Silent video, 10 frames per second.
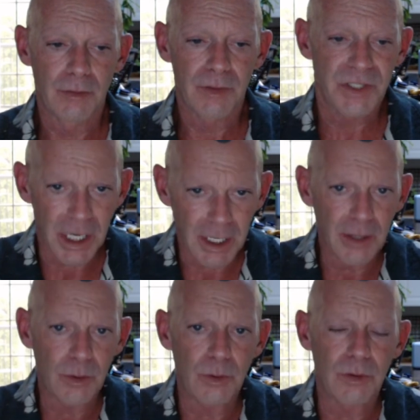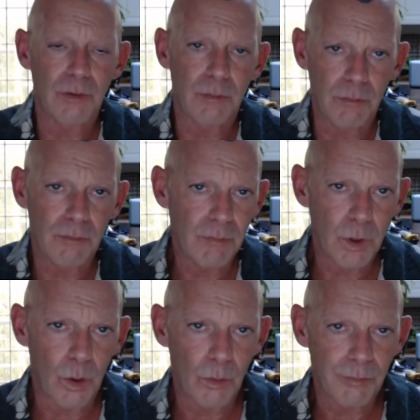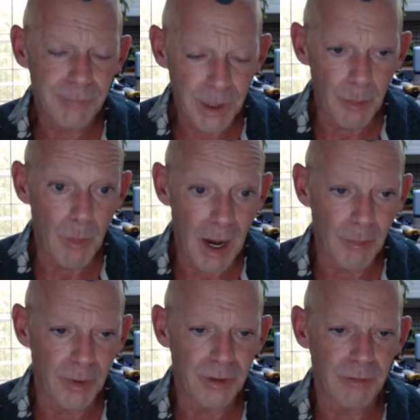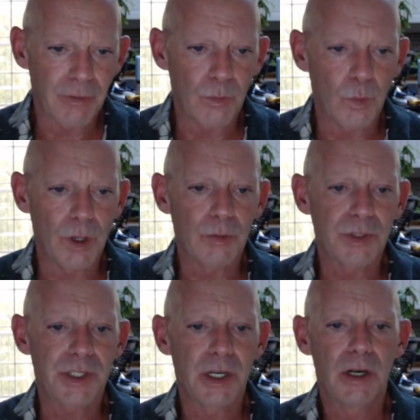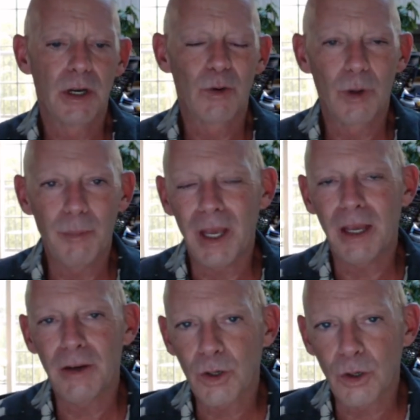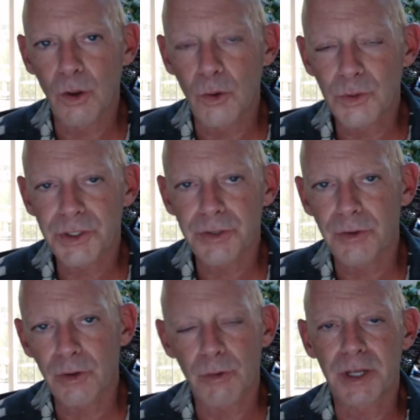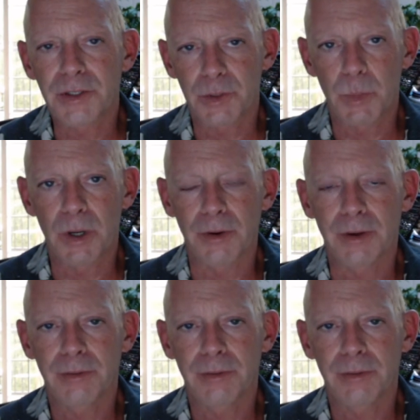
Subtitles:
The second, commandment, if you will, is remain close to the Great Spirit.